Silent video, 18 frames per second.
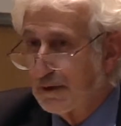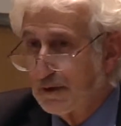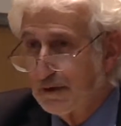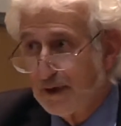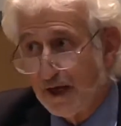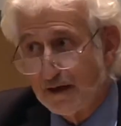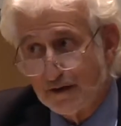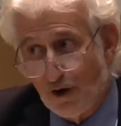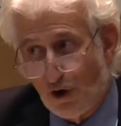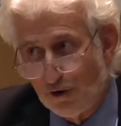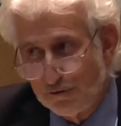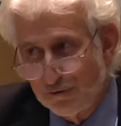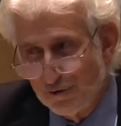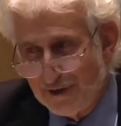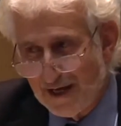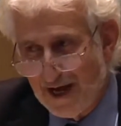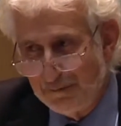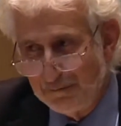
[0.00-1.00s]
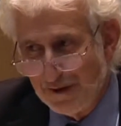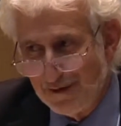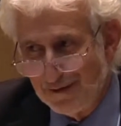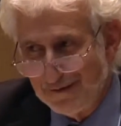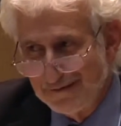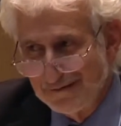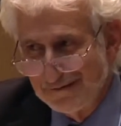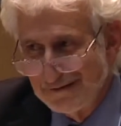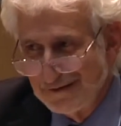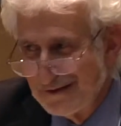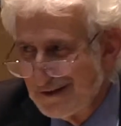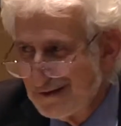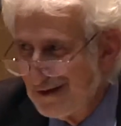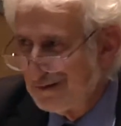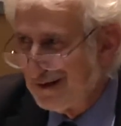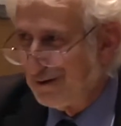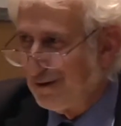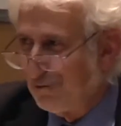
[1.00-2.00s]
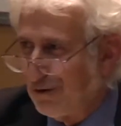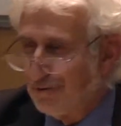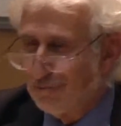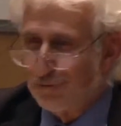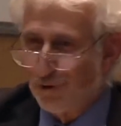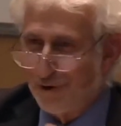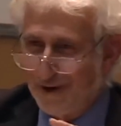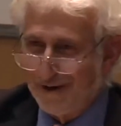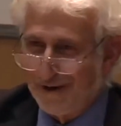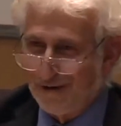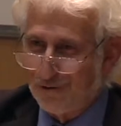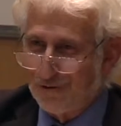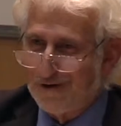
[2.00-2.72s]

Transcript: not on the camel, for a